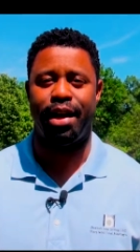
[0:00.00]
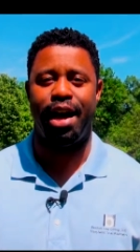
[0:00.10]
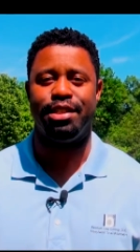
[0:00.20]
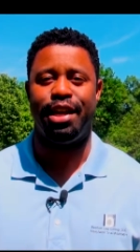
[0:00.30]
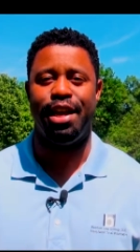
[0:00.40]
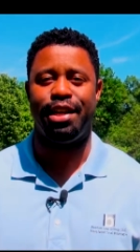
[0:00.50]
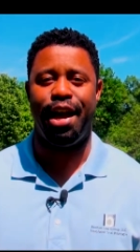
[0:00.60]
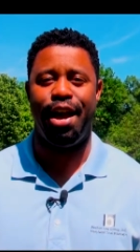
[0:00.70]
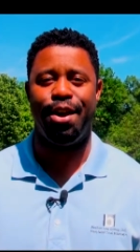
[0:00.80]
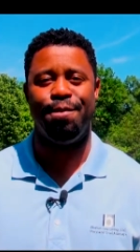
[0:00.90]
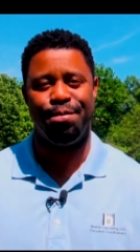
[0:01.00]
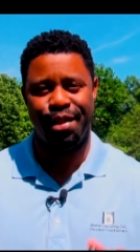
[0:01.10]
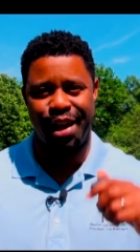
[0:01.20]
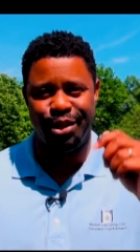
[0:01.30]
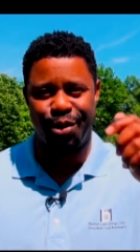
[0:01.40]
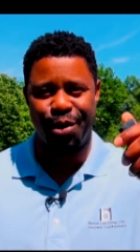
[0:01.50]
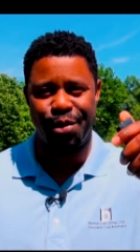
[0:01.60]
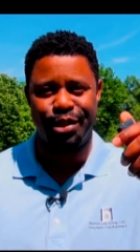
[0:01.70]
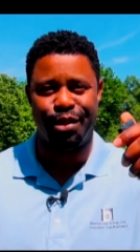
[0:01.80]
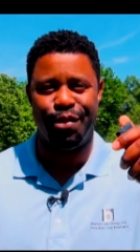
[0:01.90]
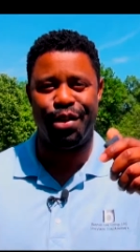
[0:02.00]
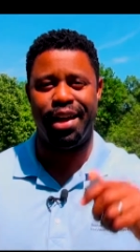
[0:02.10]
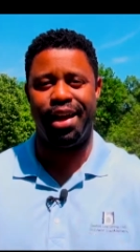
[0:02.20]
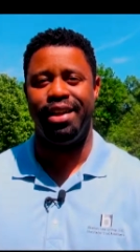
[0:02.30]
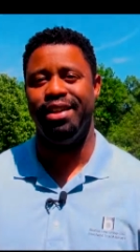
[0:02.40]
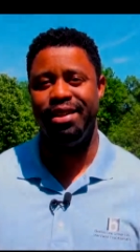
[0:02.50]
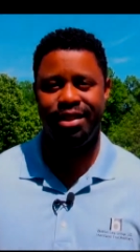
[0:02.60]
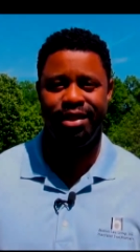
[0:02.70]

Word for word: Guys, take care and enjoy the rest of your day.